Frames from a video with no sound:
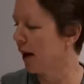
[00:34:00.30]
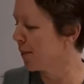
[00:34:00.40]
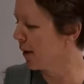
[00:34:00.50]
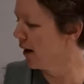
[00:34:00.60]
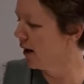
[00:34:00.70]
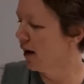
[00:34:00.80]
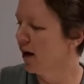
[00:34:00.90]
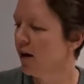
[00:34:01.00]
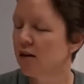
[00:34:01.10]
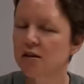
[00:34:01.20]
paper.
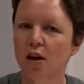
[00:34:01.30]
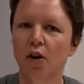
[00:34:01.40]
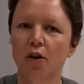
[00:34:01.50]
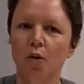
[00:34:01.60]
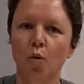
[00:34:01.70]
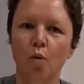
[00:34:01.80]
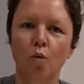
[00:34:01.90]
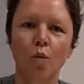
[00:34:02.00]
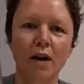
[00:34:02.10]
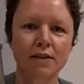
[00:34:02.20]
So
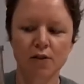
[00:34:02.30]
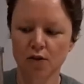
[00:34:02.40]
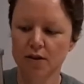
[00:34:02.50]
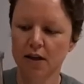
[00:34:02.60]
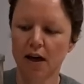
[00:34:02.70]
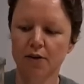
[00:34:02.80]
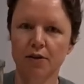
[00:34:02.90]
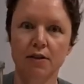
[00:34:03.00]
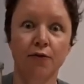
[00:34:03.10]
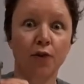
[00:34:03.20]
once your starter
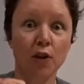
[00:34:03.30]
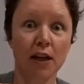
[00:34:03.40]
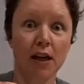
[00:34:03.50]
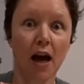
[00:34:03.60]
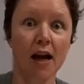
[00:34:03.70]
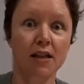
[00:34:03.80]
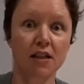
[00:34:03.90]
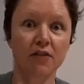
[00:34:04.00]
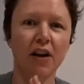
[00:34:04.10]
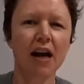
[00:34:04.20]
is fully
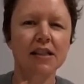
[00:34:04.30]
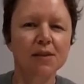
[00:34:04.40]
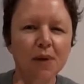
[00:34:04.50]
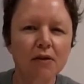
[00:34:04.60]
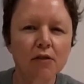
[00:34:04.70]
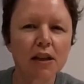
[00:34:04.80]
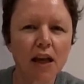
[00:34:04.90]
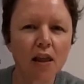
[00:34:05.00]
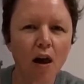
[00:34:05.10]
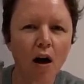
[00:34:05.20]
active, it has to be really
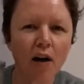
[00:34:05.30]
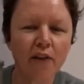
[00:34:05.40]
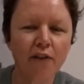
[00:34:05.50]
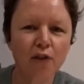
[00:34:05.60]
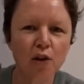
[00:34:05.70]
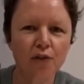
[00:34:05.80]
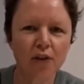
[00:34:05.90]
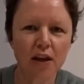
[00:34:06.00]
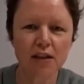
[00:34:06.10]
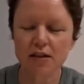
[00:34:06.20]
alive and full of
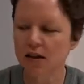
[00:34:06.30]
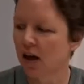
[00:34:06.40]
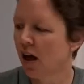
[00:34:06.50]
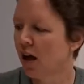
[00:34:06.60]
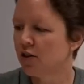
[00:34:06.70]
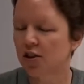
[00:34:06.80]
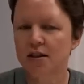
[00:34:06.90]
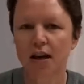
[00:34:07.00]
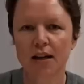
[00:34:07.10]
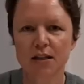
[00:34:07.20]
yeast.
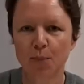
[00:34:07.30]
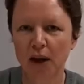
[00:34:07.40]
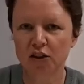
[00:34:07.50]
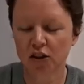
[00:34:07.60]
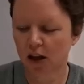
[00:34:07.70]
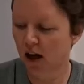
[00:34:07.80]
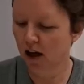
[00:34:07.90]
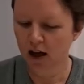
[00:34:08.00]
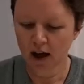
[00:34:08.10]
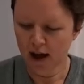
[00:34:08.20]
Just get a
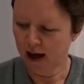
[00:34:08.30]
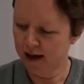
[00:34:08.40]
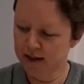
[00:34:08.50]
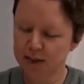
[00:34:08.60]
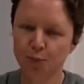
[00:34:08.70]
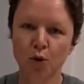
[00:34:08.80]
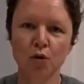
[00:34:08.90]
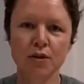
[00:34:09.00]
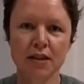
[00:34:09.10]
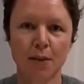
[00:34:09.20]
spatula and
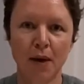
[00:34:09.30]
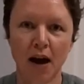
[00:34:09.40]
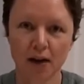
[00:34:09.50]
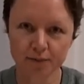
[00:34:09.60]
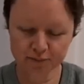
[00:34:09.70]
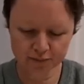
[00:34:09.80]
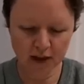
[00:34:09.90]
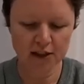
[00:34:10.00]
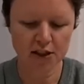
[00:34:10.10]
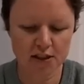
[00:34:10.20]
spoon some out
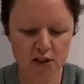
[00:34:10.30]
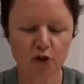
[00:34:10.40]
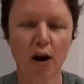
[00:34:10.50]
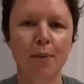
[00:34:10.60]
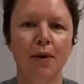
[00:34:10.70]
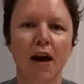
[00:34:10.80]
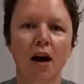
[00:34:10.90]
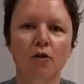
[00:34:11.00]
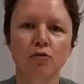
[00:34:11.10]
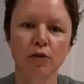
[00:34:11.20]
and just scrape it
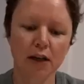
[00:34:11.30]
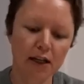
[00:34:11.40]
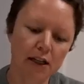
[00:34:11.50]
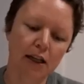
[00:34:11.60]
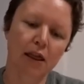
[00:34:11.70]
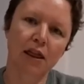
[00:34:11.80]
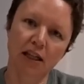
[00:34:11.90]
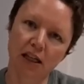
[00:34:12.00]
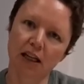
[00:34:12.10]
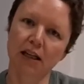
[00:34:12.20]
out really
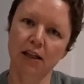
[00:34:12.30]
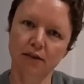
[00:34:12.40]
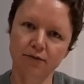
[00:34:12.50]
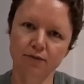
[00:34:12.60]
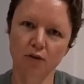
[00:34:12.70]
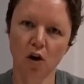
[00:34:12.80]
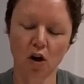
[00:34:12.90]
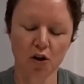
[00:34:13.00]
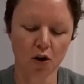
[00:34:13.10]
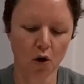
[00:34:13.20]
thinly
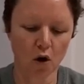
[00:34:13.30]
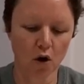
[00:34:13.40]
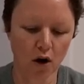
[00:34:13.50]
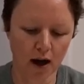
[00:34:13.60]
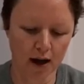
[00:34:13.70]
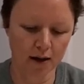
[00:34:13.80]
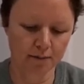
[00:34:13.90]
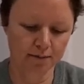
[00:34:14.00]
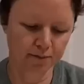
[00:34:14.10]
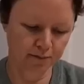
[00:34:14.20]
on your, on